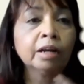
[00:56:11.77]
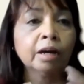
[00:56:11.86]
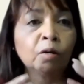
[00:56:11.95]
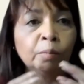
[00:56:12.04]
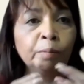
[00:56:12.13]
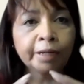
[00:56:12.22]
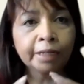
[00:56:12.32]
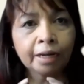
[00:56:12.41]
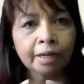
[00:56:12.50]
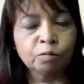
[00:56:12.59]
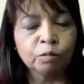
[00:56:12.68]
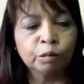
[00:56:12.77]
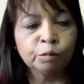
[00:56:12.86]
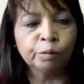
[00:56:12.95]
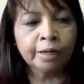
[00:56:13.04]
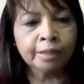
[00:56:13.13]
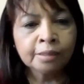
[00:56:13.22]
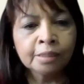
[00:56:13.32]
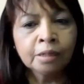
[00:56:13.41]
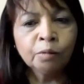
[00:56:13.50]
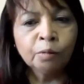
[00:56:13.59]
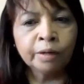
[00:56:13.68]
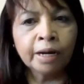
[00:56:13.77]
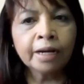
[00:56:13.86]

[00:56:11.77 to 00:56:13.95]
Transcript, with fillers: are the responsibilities uh,